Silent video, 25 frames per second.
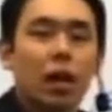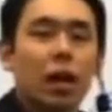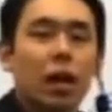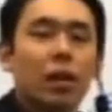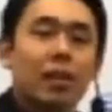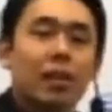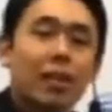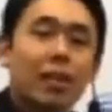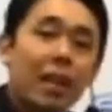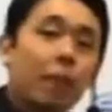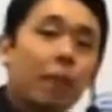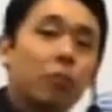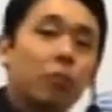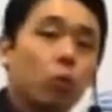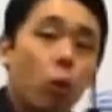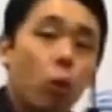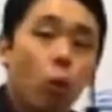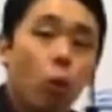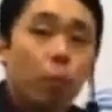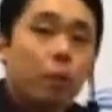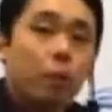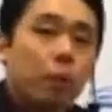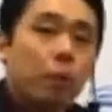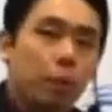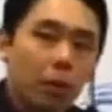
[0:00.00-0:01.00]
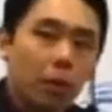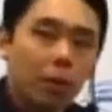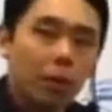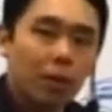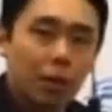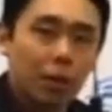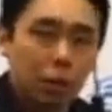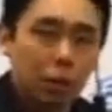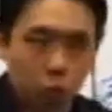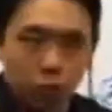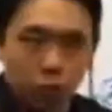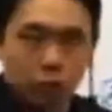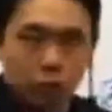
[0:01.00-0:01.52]
he helps old people
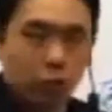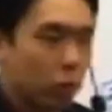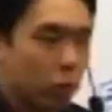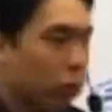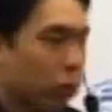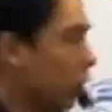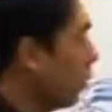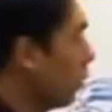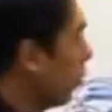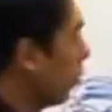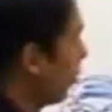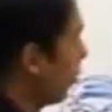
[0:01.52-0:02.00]
across the road.